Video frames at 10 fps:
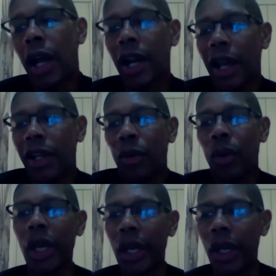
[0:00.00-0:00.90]
I
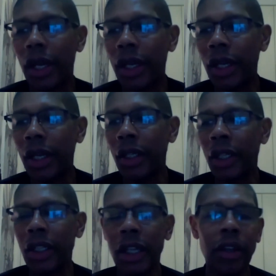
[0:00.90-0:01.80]
don't want to.
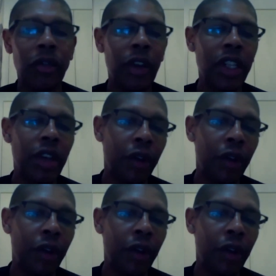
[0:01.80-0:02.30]
It gets very